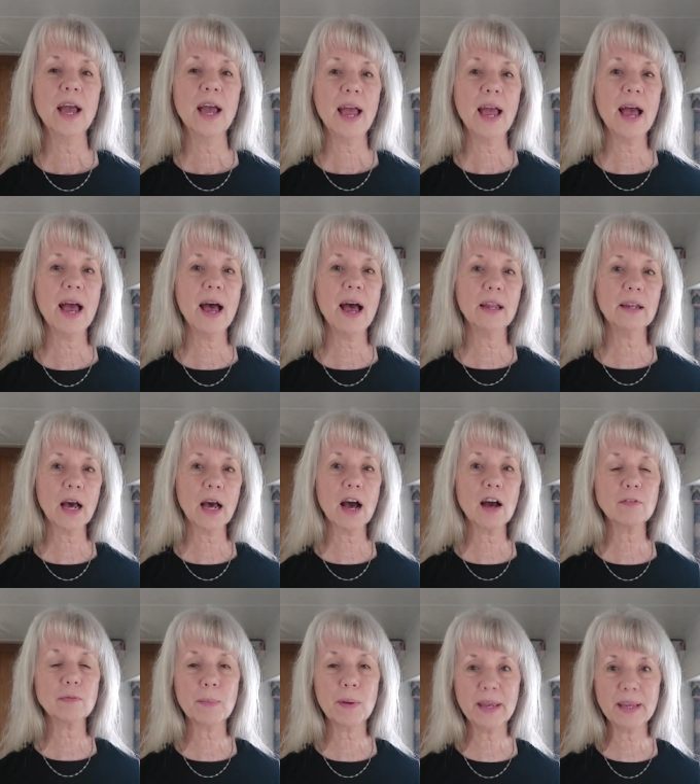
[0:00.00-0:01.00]
And
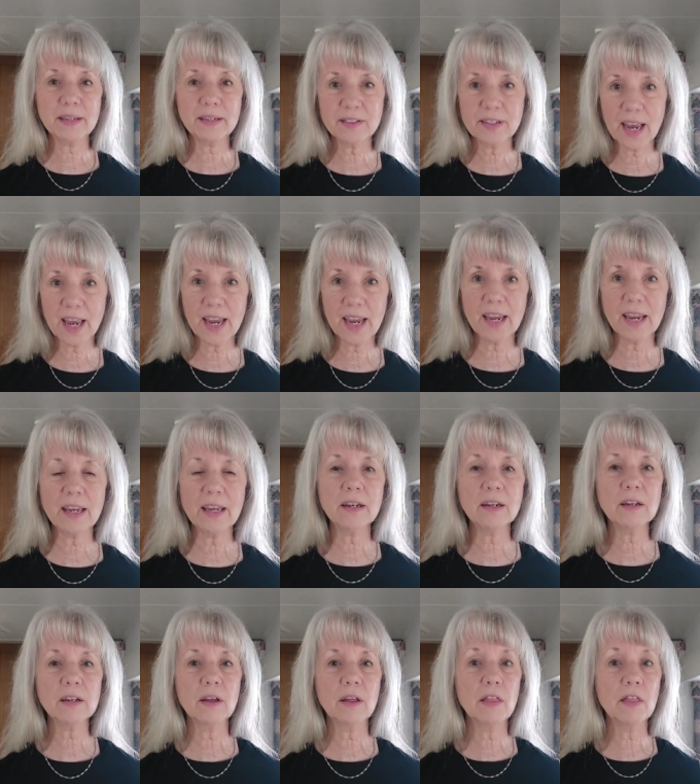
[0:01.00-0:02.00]
I've
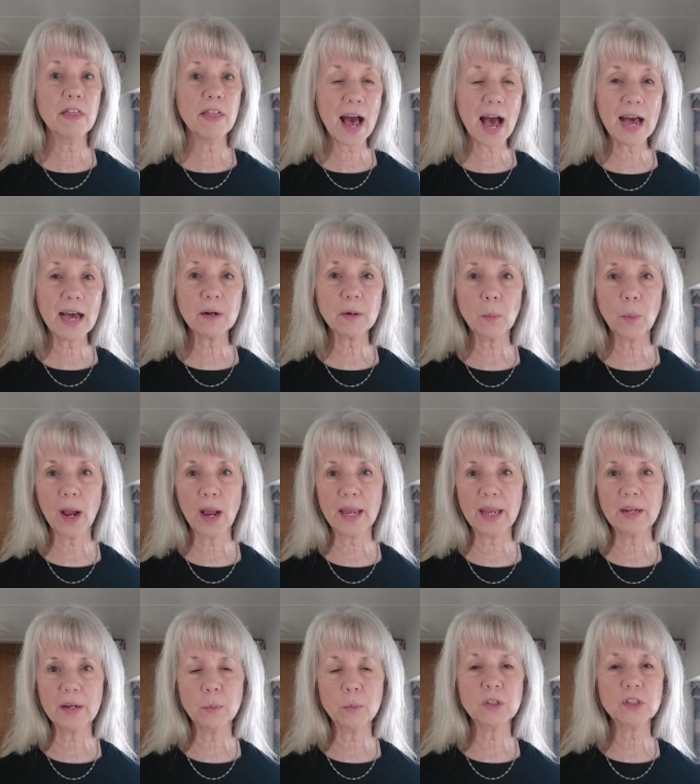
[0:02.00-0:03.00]
maintained that
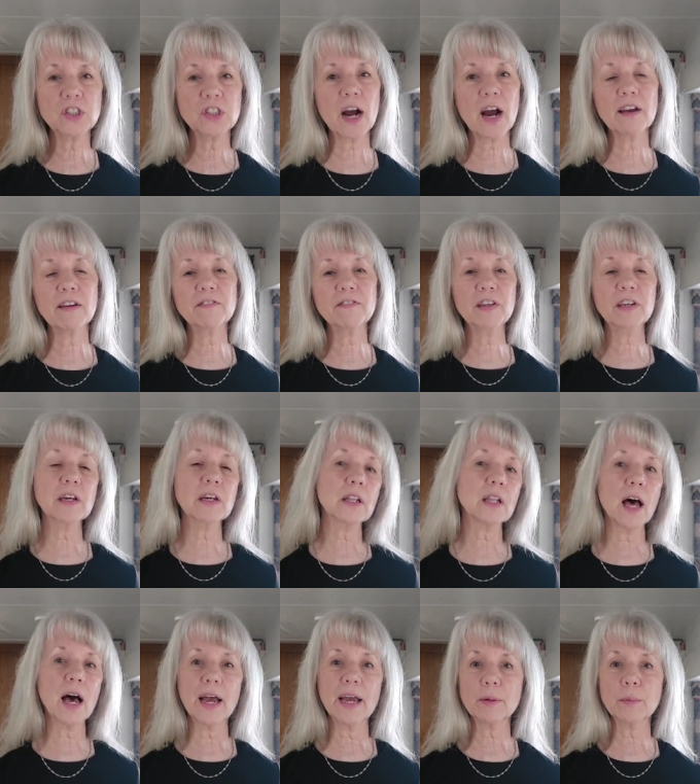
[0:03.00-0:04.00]
weight, which I feel
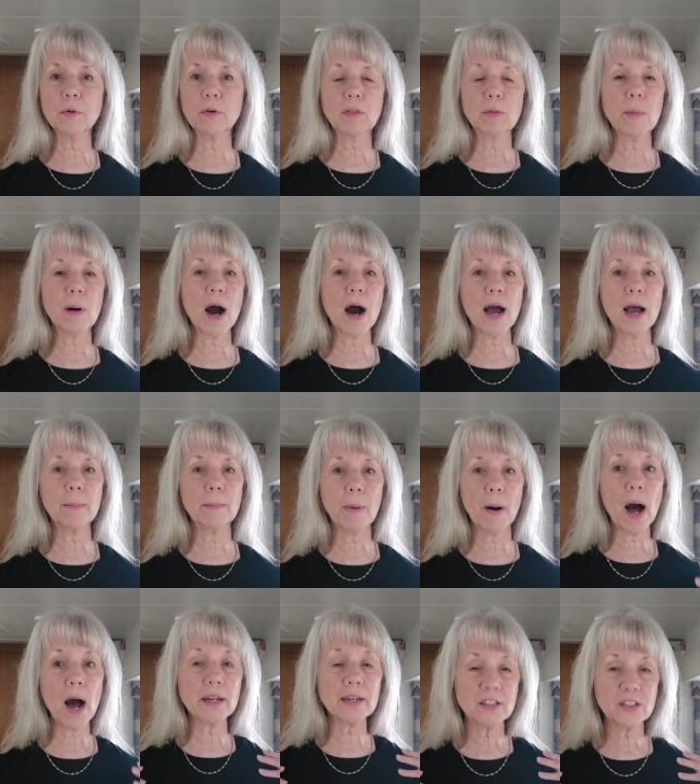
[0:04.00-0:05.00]
like with my
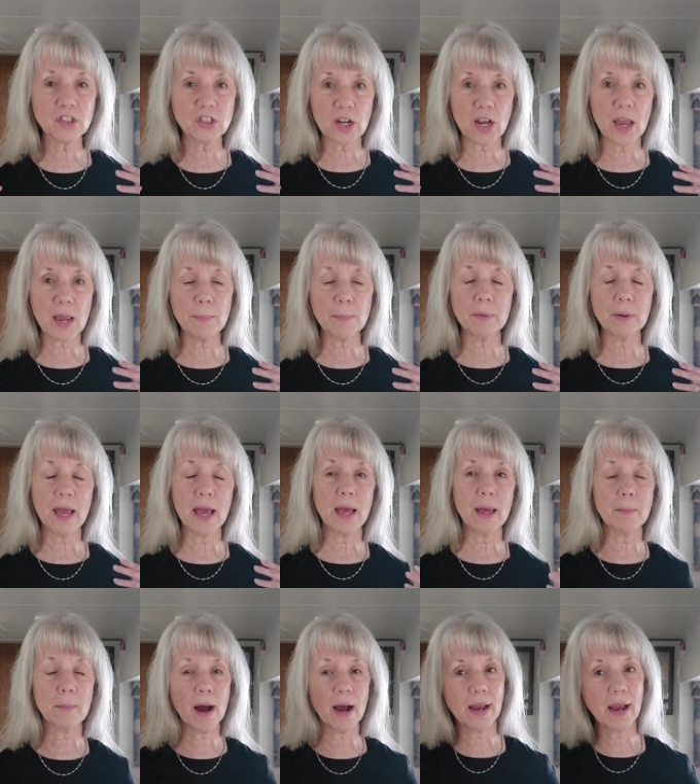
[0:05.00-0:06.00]
body shape
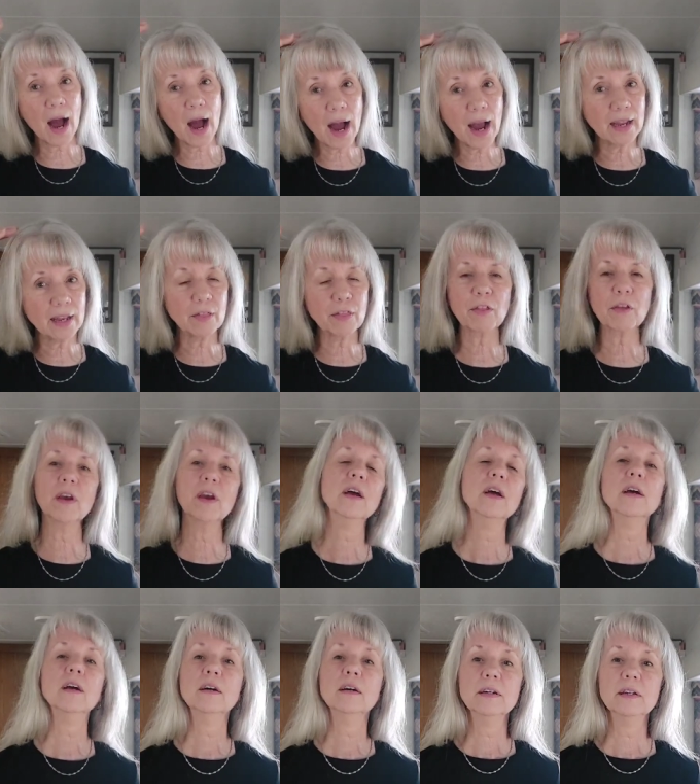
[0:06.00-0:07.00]
and my height
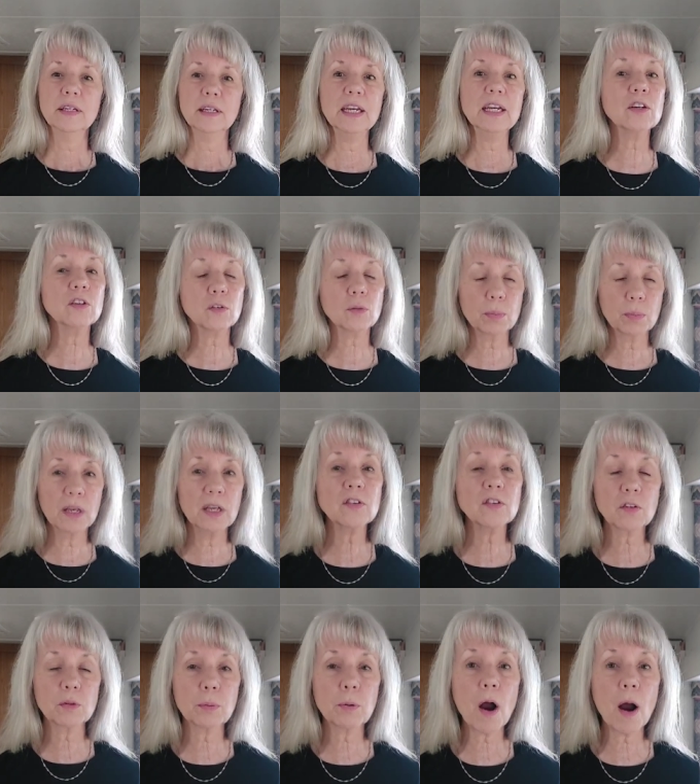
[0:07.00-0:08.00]
is, is
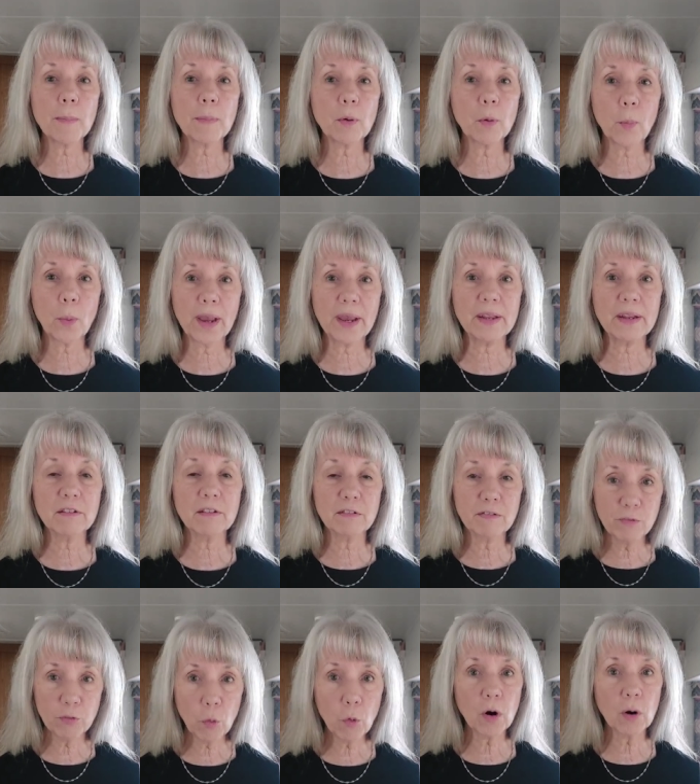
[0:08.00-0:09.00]
the proper weight
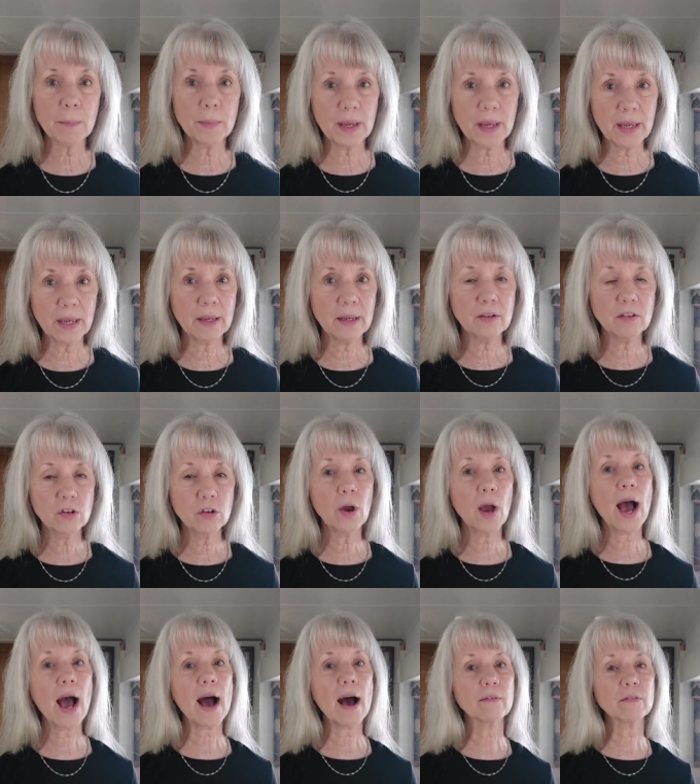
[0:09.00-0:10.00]
for me to
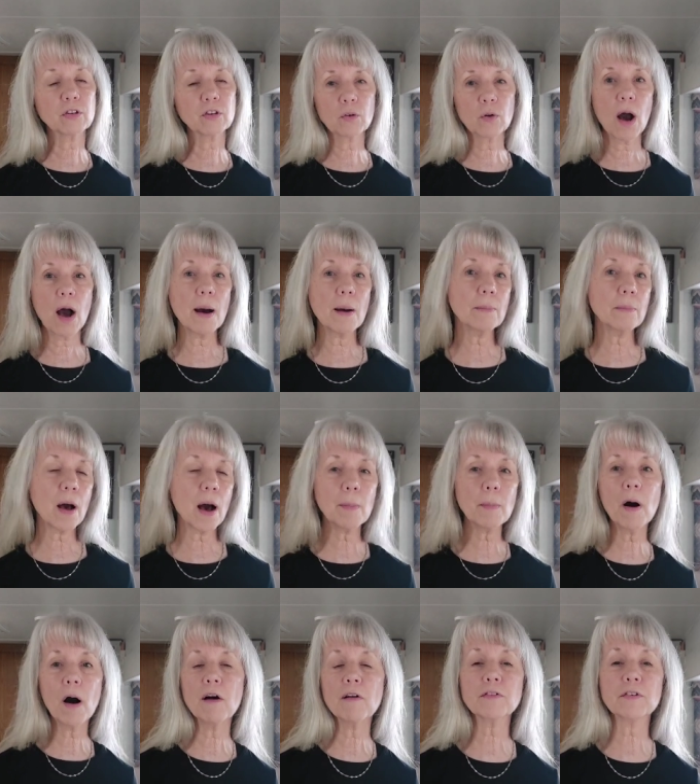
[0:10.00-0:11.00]
have. So I'm,
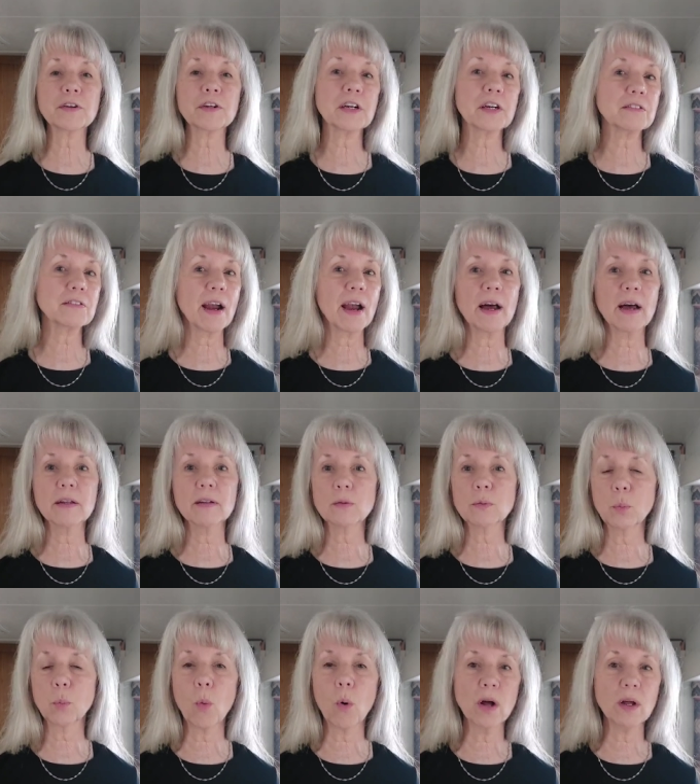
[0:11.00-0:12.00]
I'm hovering around
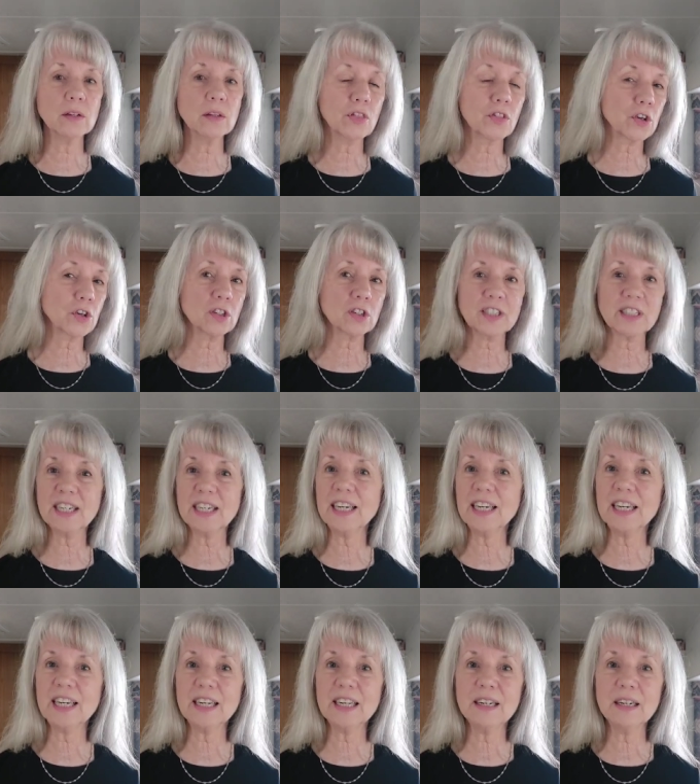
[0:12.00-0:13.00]

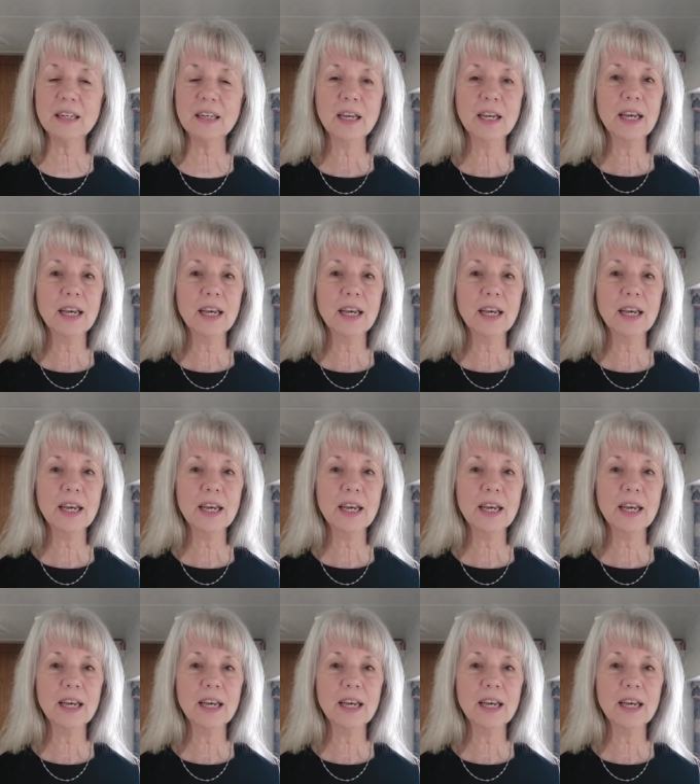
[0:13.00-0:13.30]
113,